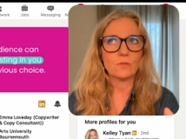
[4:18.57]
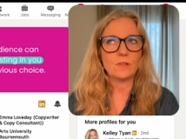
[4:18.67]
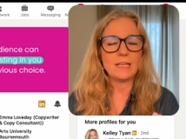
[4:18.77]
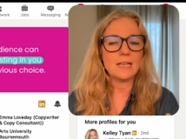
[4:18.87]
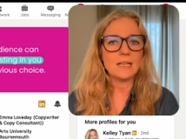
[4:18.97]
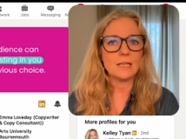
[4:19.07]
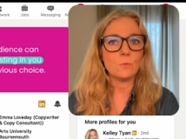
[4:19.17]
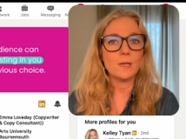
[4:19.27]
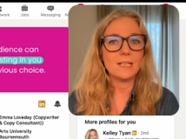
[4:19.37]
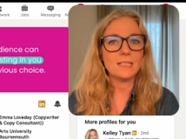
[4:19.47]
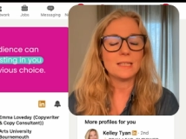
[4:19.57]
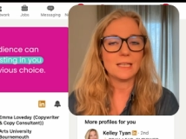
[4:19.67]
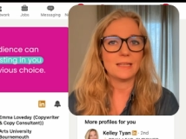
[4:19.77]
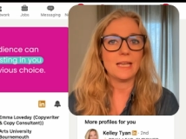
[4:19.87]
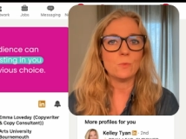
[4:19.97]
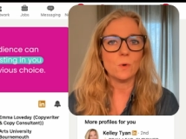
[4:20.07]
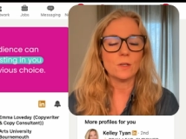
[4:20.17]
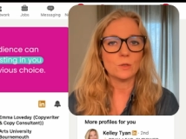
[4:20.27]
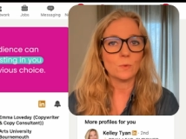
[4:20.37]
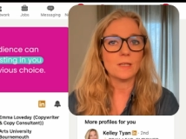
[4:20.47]
clearly, what is it that they
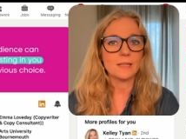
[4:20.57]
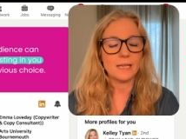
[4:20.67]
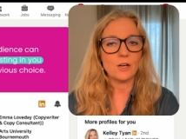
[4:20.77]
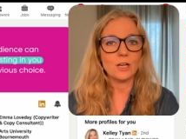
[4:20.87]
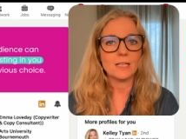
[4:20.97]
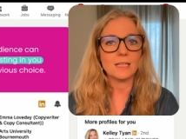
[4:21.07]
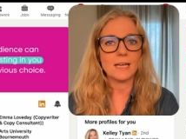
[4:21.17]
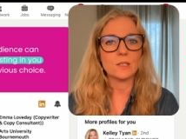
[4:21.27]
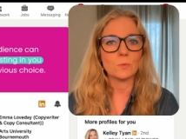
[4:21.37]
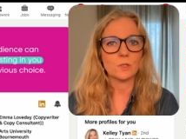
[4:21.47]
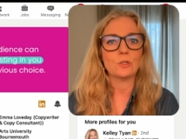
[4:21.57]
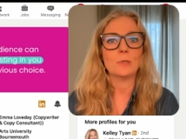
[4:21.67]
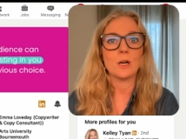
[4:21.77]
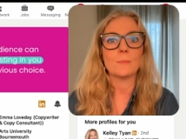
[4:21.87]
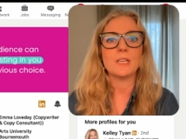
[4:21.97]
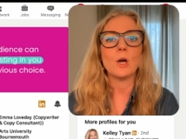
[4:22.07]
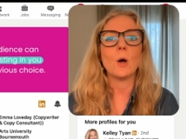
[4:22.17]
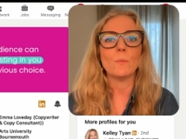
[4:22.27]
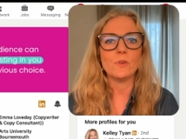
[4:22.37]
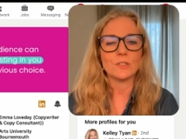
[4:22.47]
want? Well, her clients want to become the
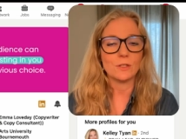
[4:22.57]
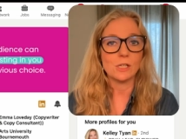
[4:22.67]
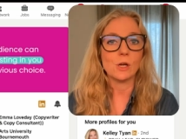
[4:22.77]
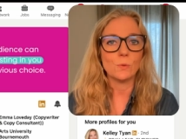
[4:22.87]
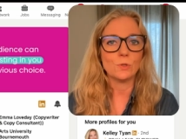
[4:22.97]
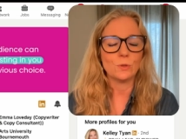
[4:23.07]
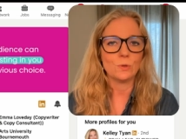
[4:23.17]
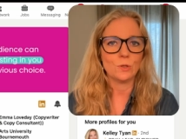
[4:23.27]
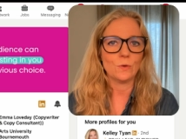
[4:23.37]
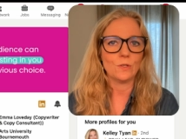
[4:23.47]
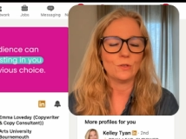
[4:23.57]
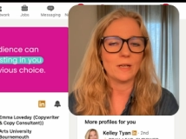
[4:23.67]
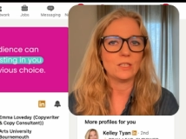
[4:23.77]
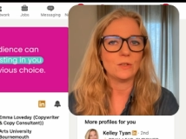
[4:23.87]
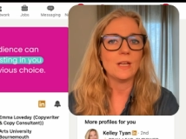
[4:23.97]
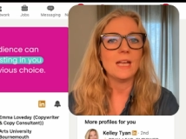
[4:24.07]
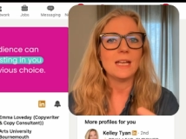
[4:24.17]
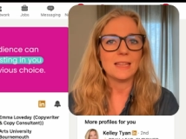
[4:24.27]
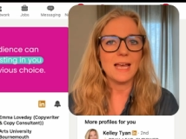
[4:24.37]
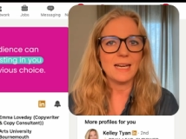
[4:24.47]
go-to choice, right? So
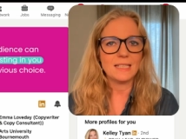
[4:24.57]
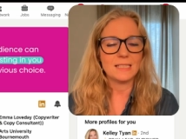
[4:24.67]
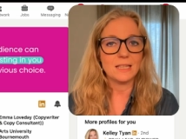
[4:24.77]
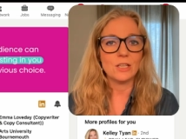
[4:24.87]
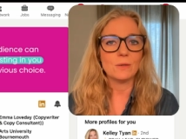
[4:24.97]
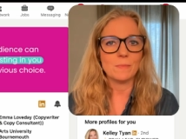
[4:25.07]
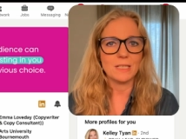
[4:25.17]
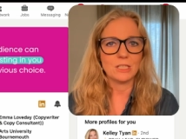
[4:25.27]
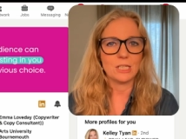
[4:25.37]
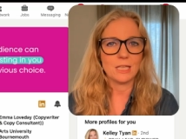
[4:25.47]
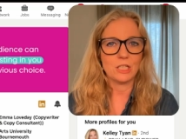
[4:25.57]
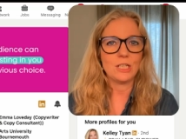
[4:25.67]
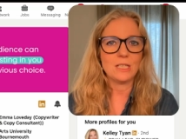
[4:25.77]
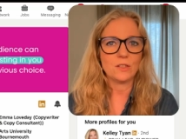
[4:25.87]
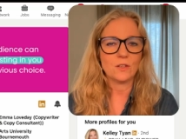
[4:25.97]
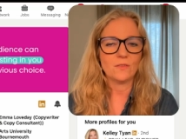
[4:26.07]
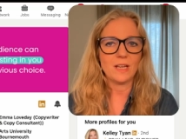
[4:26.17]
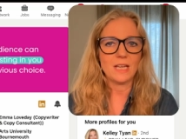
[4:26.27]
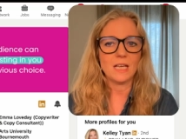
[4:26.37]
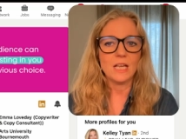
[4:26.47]
that is the message that she's
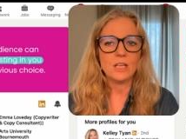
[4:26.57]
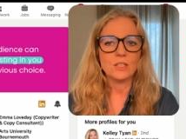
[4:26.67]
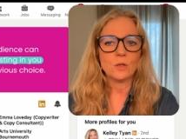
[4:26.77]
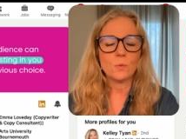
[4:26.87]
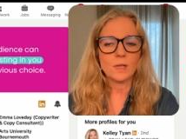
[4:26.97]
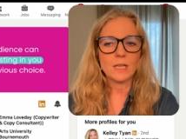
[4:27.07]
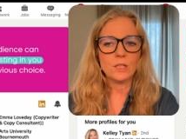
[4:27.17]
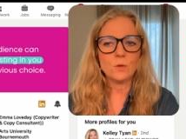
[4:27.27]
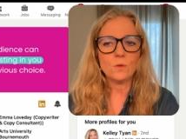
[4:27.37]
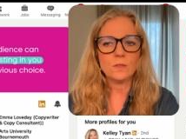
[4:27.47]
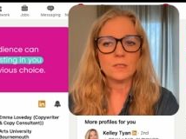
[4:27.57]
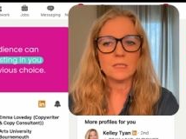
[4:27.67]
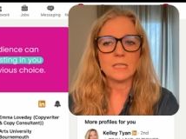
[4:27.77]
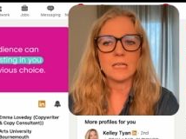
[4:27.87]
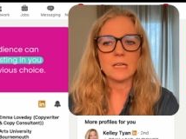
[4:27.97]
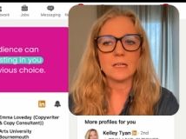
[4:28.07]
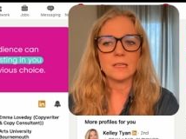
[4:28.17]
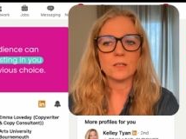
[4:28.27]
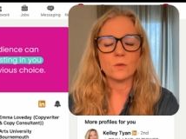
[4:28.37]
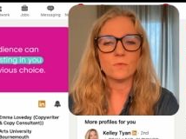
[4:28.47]
conveying. So can you also see here
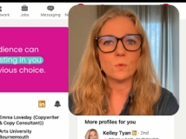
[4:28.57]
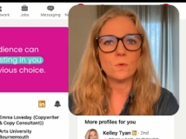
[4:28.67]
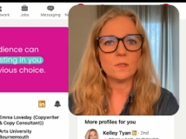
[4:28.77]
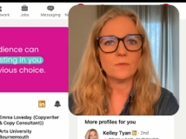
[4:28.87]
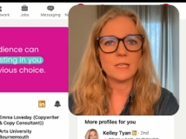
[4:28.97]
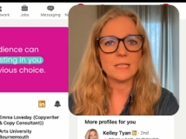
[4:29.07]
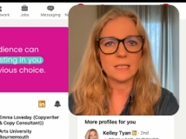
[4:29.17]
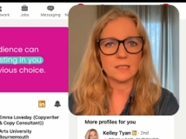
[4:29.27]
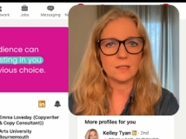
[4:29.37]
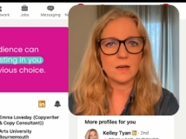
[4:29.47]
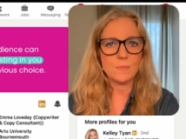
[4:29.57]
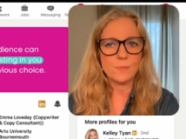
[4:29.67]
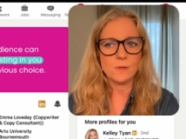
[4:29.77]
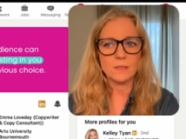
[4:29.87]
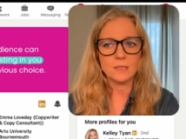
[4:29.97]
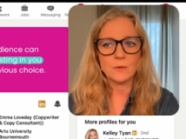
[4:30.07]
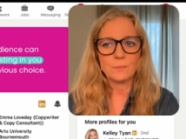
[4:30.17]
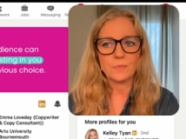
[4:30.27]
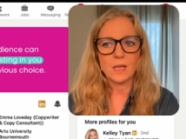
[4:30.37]
that of all of these examples,